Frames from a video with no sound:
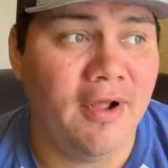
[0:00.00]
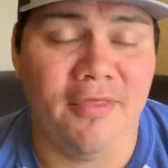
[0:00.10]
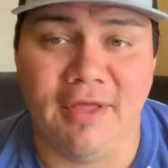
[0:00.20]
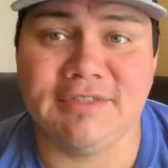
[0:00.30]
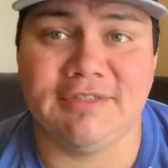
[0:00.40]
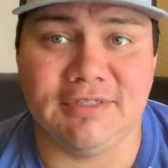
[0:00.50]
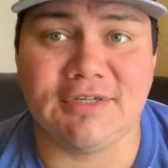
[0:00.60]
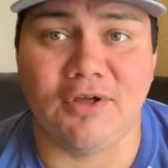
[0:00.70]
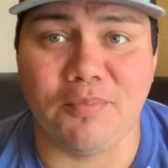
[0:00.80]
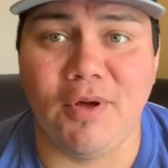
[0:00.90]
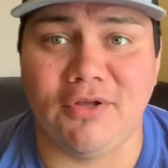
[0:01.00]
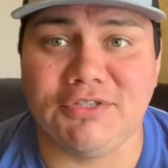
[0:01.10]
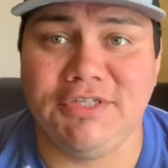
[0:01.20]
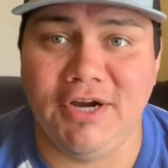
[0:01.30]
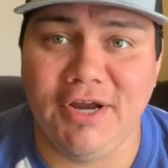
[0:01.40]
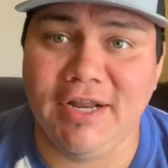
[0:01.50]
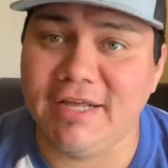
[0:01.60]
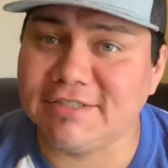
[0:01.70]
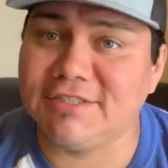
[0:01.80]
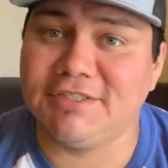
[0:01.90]
It's called the Apollo's Chariot. That
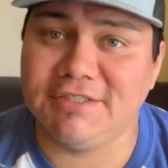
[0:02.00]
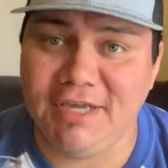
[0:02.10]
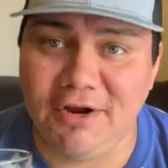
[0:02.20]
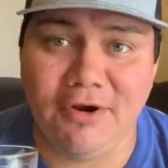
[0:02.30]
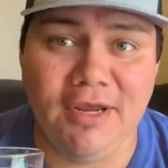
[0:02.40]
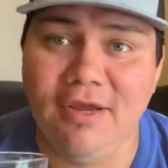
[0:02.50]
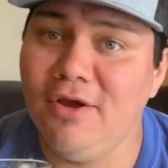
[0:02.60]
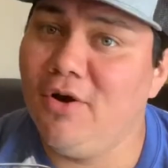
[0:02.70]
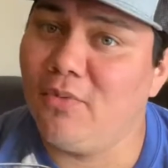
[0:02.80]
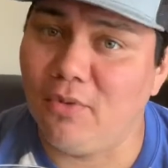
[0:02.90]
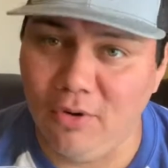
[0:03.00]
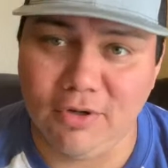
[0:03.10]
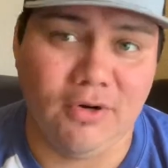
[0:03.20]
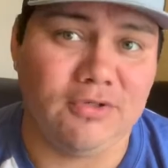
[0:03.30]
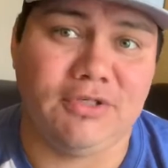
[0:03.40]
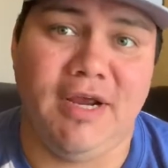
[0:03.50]
is a scary roller coaster.